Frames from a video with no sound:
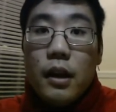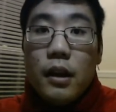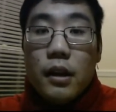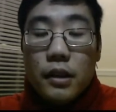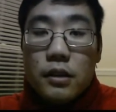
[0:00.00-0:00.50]

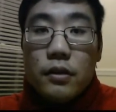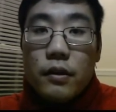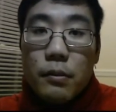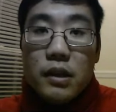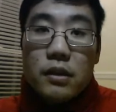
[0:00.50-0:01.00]
lessons
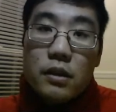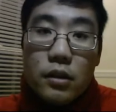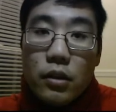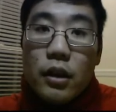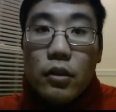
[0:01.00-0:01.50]
from this so
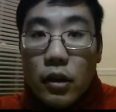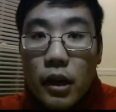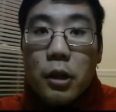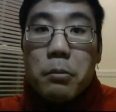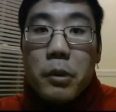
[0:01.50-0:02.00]
that you can
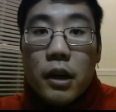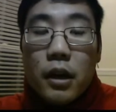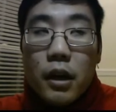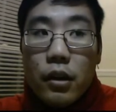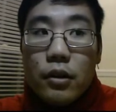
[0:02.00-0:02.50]
help make
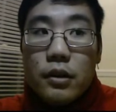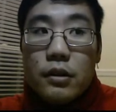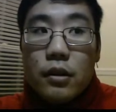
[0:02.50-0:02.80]
others